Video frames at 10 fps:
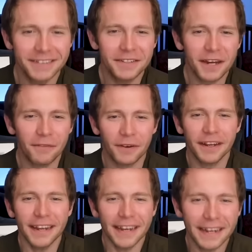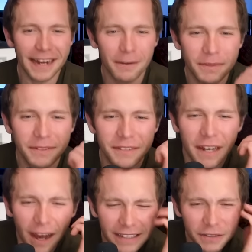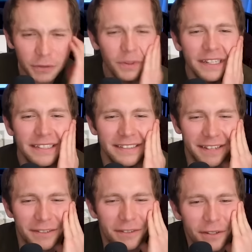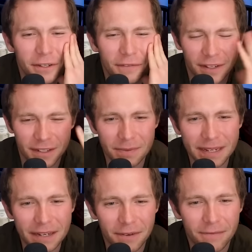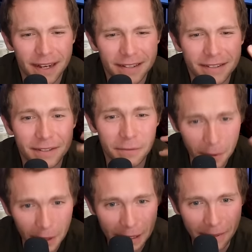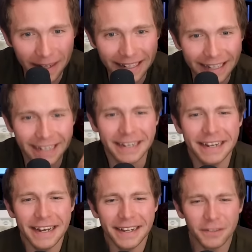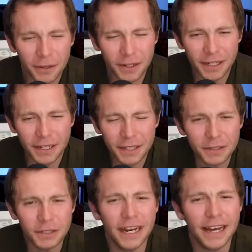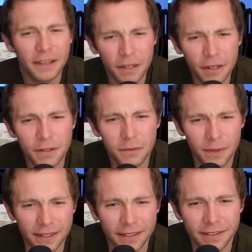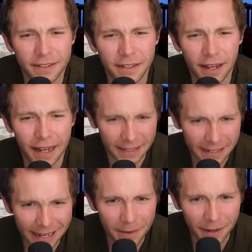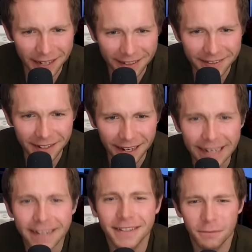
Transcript: It's a tough one. It happens. I do want to discuss the new fund, speaking of investors and putting money in. So, can you share the news with us that I think came out yesterday?